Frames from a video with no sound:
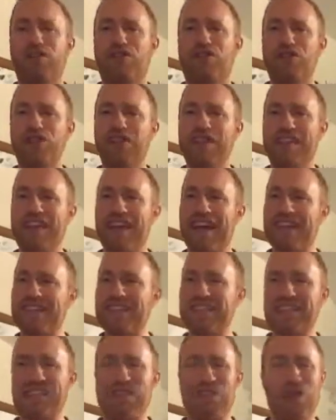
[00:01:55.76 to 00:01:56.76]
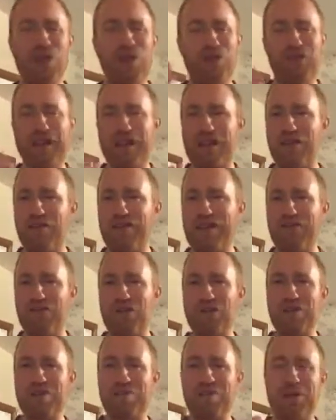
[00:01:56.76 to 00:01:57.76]
First thing you get is these lovely, lovely
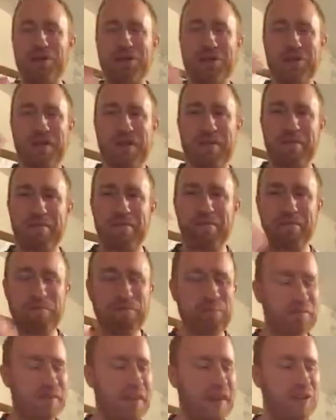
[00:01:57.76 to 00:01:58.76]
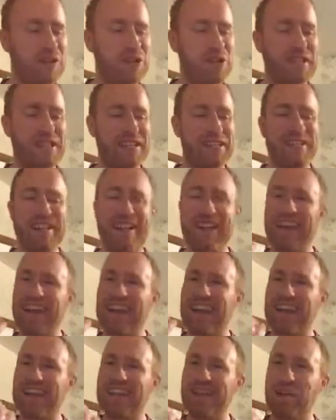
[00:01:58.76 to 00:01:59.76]
roasted malts, and there's this
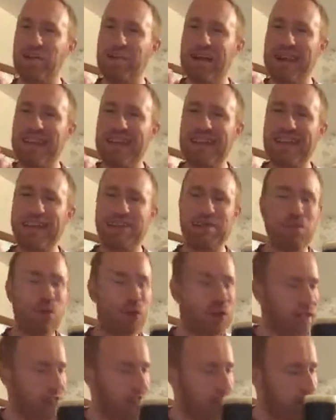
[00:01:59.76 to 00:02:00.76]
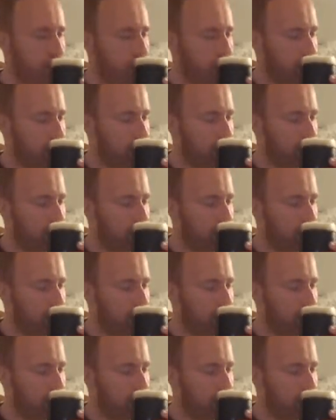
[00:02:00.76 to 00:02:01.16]
light peaty smokiness.